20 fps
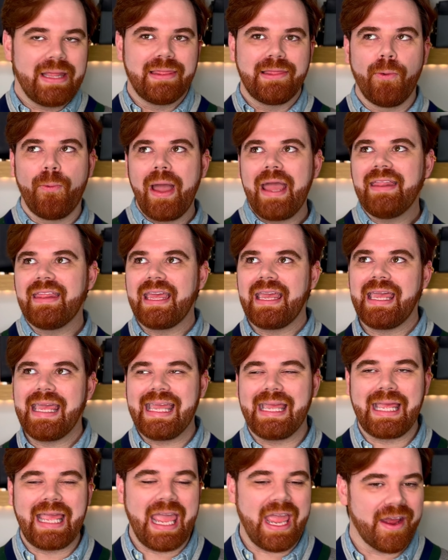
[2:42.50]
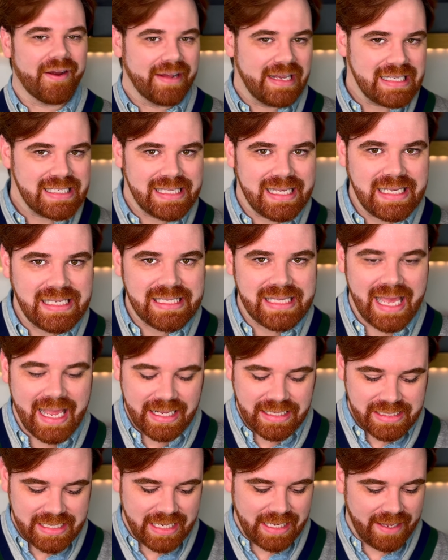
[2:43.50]
The way that he carries these
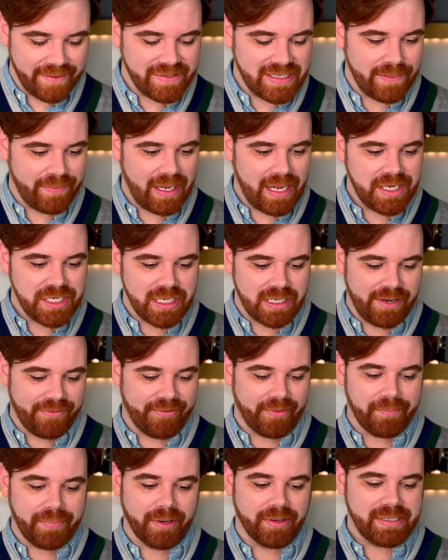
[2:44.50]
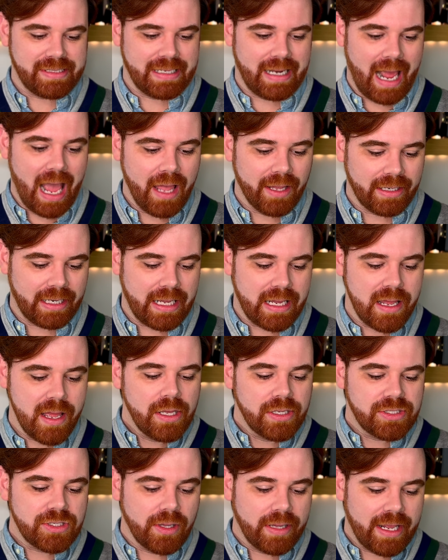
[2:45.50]
things, he gives them each a different personality.
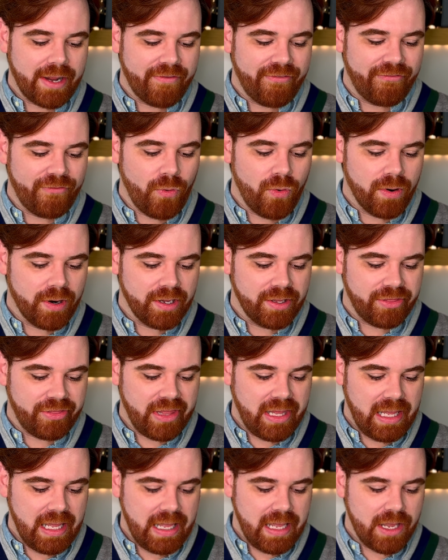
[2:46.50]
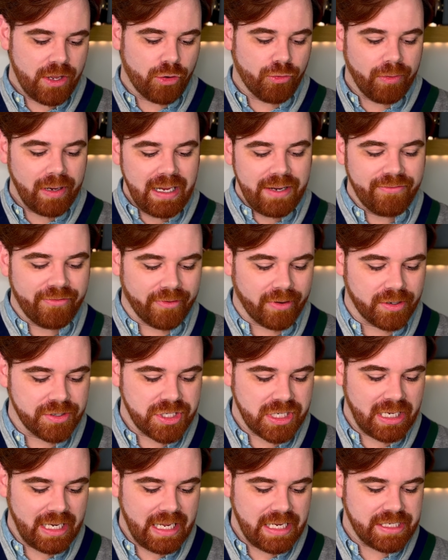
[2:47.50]
So like for the green
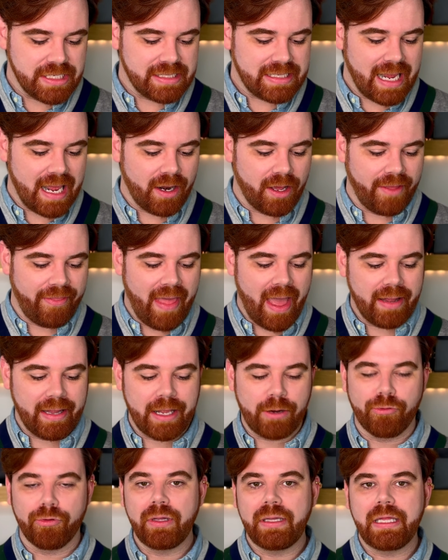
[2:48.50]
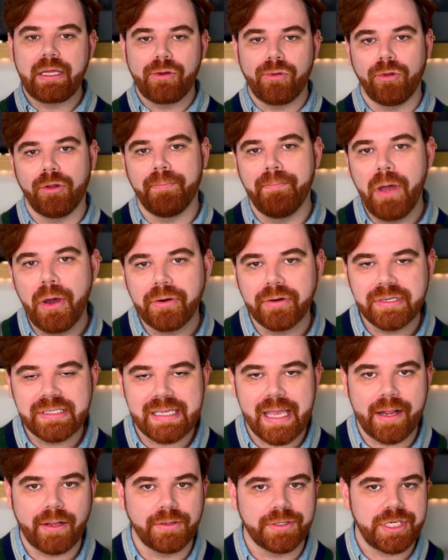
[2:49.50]
version, he just had on that like really cool
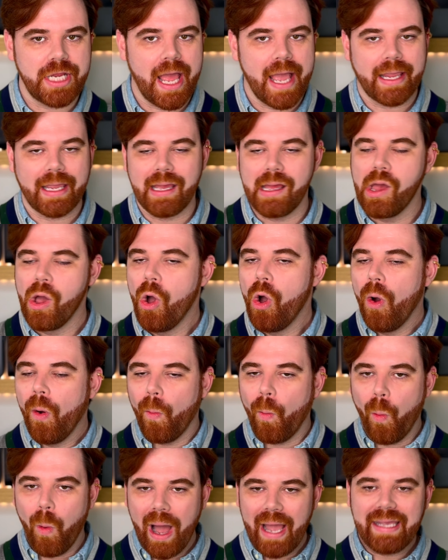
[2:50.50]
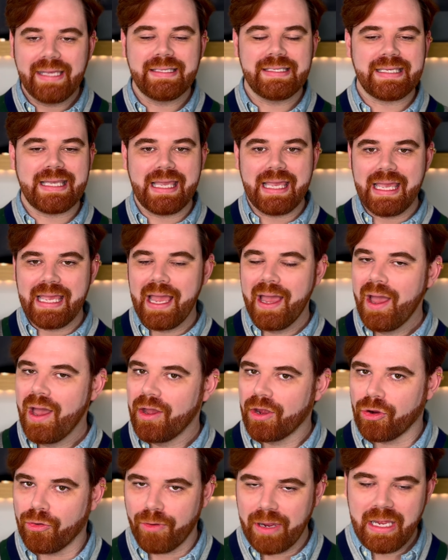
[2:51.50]
motorcycle jacket, white tee,
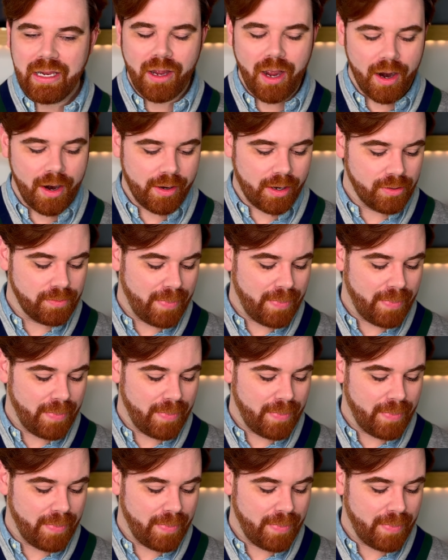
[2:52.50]
green cargo